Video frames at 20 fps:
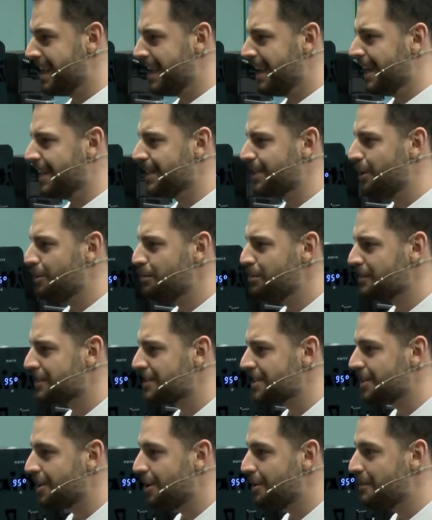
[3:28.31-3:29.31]
It opens
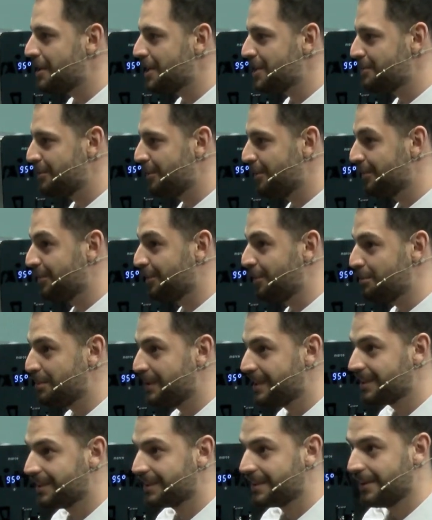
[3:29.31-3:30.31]
so much more
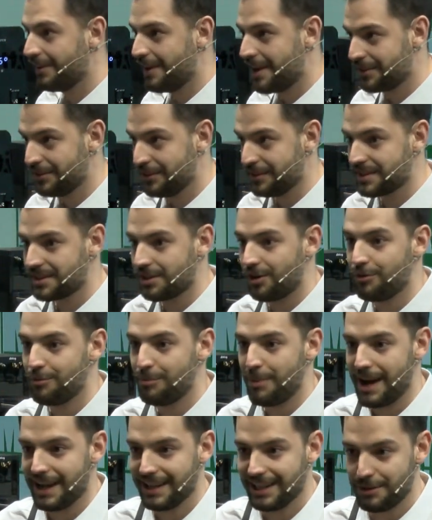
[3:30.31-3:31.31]
tropical characters of
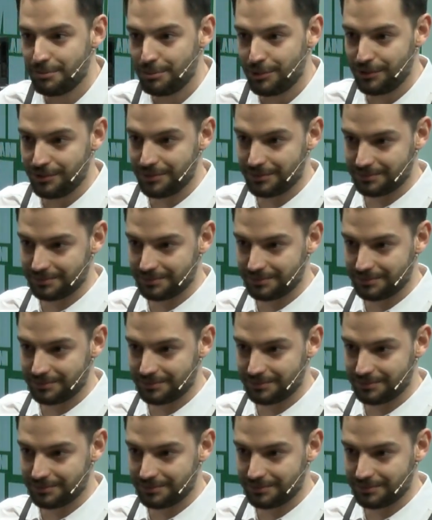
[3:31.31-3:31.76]
pineapple,